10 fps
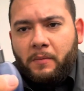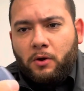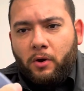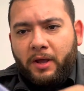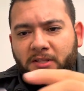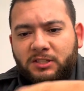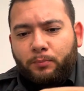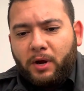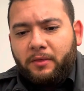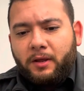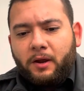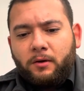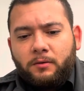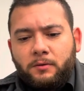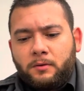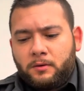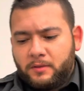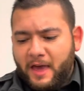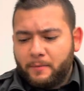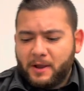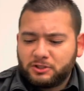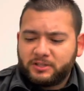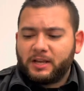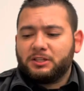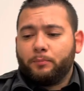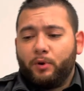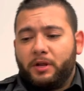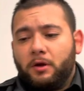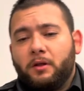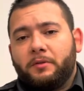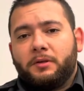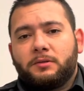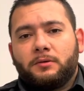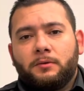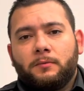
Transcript: gonna go ahead and spray the air. The atomizer is actually pretty good on these.